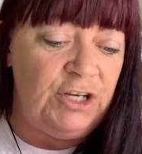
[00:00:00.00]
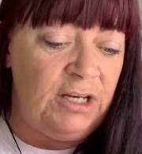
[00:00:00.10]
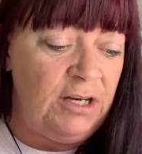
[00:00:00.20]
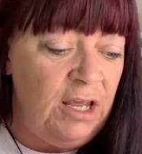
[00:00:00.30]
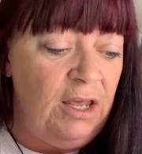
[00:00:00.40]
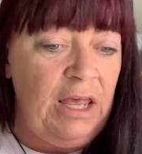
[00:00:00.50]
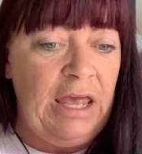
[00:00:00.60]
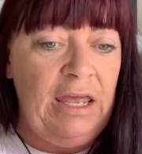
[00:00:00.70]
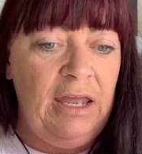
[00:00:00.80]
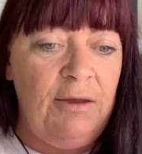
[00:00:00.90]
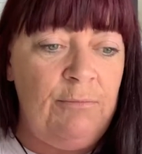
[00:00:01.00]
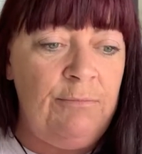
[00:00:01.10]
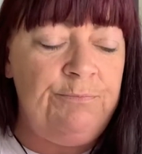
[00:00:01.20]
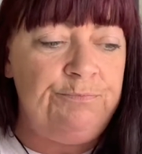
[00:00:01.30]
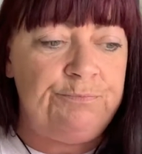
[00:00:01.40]
So that's good as well.
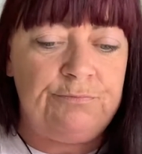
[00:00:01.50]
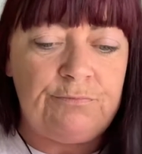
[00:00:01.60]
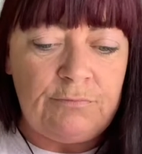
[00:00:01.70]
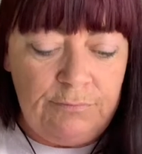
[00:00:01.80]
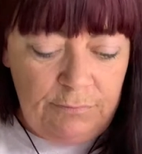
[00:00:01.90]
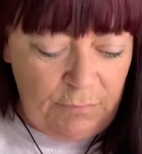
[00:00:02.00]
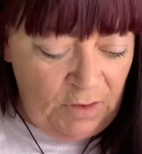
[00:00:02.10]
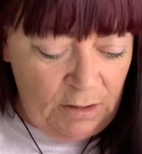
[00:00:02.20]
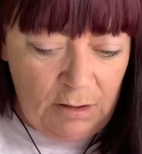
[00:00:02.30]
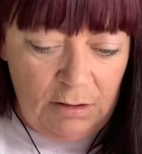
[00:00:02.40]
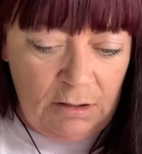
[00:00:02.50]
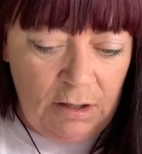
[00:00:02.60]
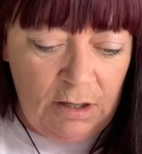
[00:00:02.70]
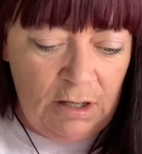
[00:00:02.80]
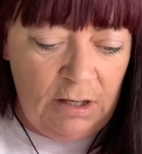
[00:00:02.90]
That's an early bird
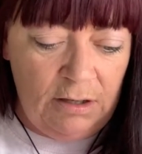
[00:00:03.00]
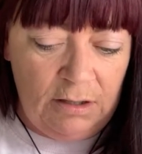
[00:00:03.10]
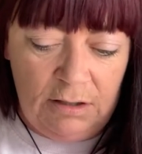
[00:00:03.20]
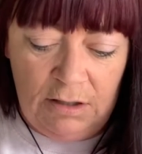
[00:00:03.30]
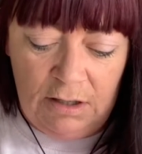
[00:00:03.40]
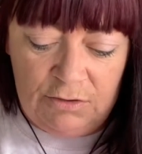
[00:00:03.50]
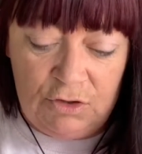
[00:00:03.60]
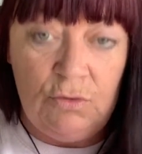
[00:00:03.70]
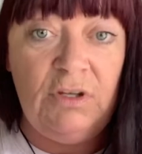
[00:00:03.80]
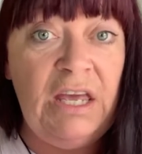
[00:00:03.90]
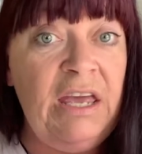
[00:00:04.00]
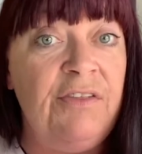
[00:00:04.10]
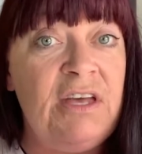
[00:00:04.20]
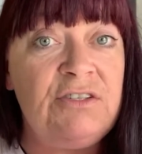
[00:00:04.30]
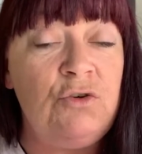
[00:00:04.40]
pre-order.
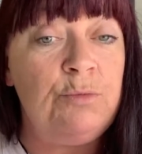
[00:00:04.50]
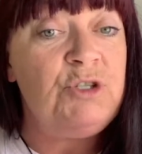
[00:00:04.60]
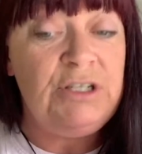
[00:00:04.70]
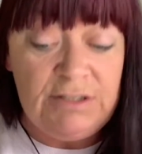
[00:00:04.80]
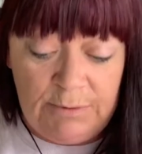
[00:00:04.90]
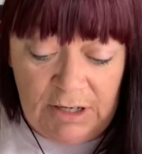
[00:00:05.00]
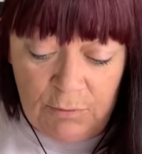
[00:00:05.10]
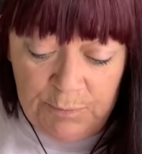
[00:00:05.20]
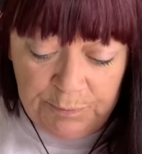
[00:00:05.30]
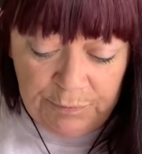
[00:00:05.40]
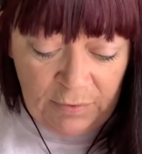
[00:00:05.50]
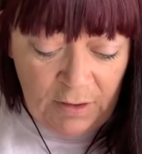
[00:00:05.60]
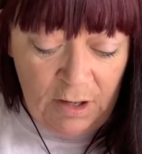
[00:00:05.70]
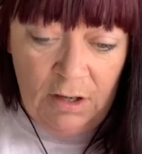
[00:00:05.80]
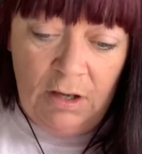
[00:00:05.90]
You'll get support from
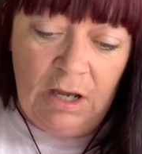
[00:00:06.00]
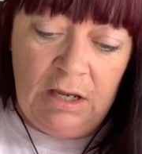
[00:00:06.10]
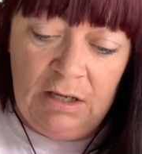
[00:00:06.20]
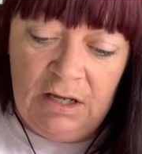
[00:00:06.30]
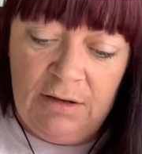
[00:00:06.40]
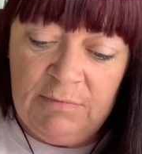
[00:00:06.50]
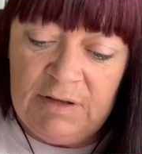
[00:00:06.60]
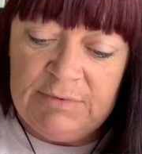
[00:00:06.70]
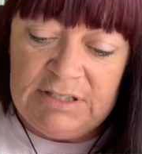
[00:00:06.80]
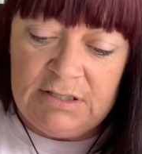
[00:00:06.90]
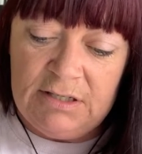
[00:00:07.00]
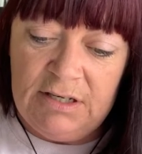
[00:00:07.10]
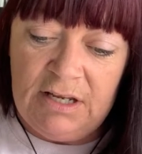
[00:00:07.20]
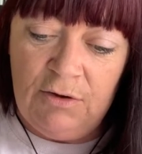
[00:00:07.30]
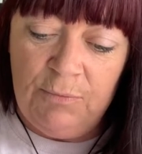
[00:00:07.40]
myself, your
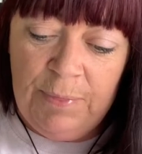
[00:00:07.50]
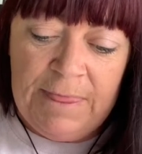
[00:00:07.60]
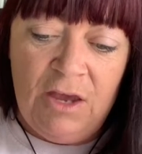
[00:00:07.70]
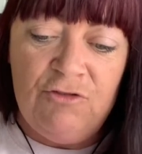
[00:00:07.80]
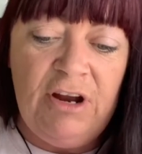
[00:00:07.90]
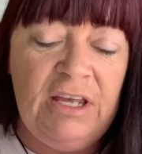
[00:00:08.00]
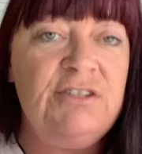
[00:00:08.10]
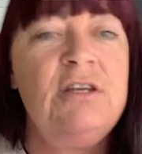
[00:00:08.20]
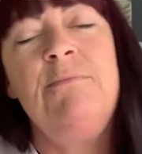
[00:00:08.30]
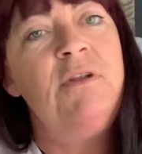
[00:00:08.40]
teammates in our team.